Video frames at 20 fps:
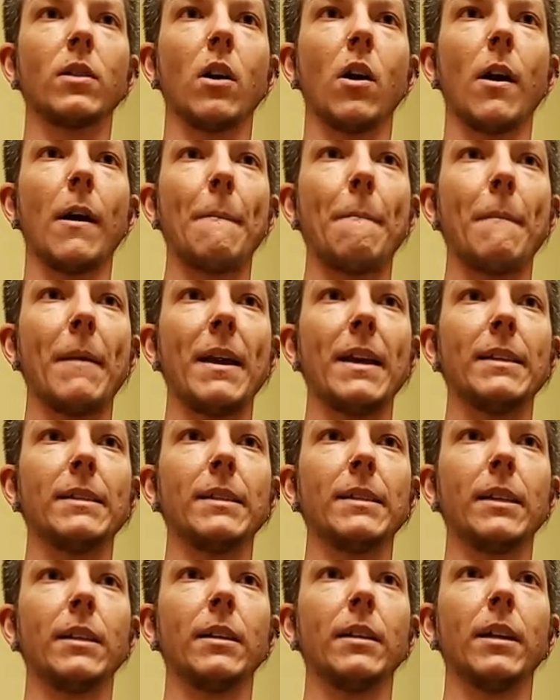are
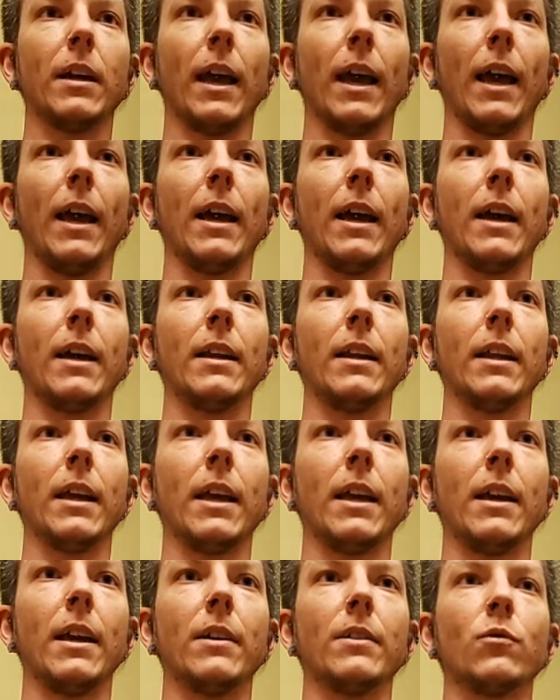amazing and
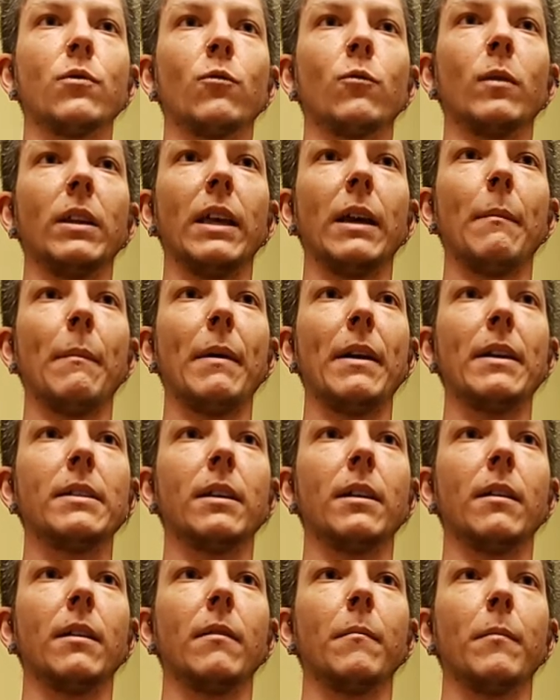he is a really
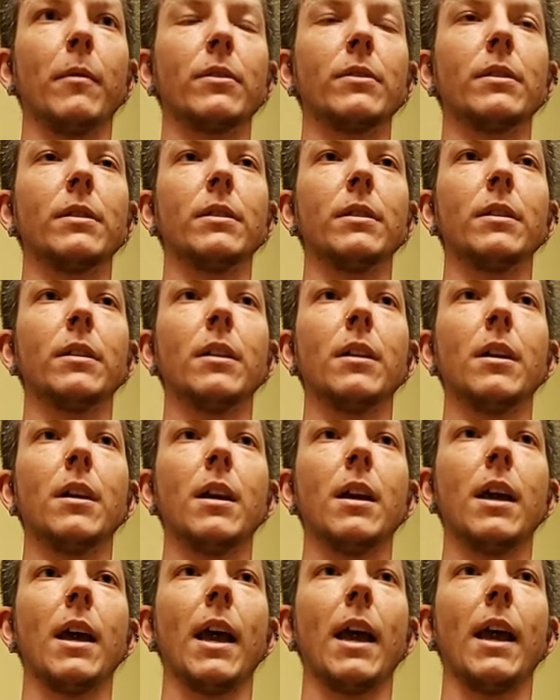amazing person
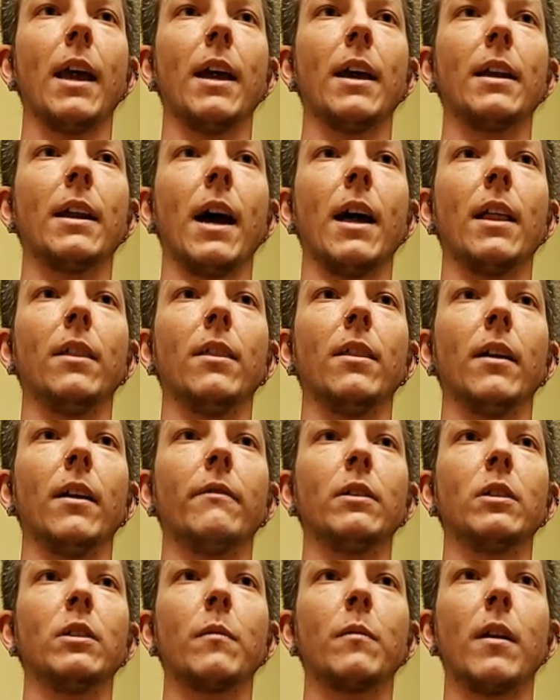and I love
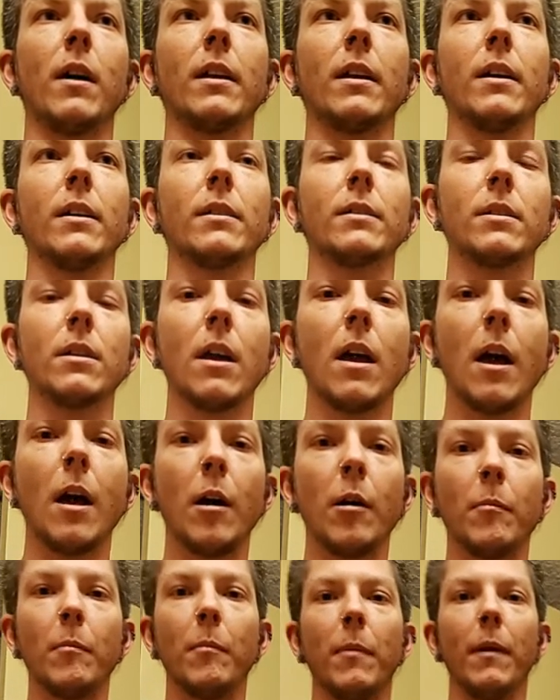his products.
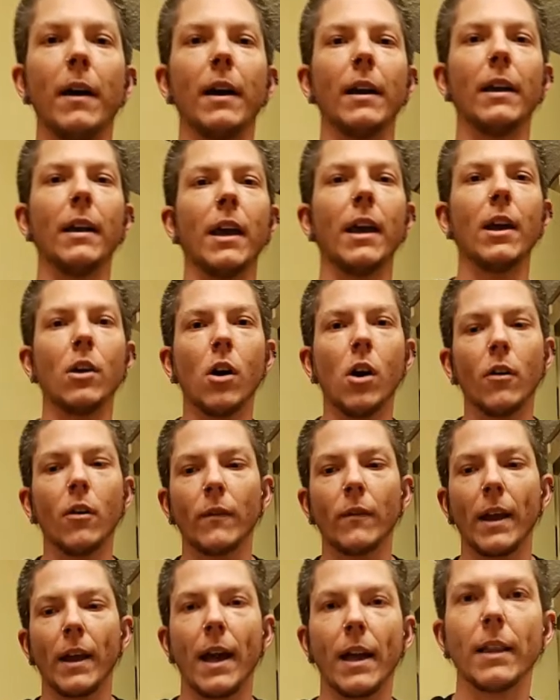But in all
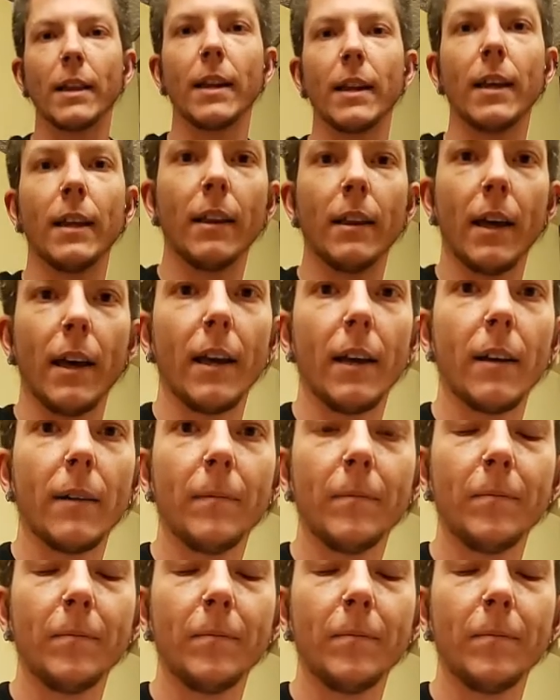reality, like